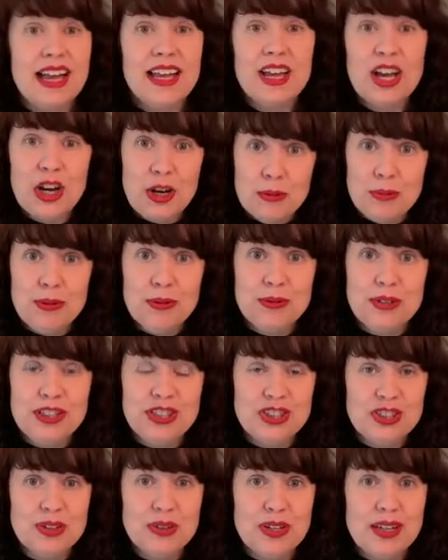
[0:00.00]
hope you
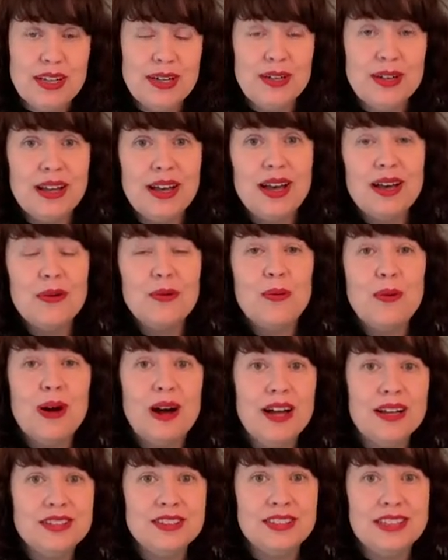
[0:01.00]
enjoyed
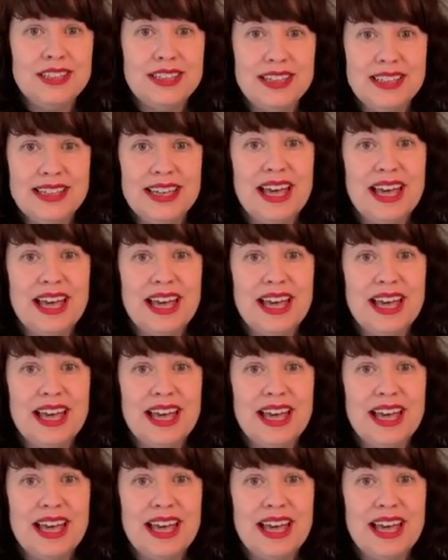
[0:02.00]
watching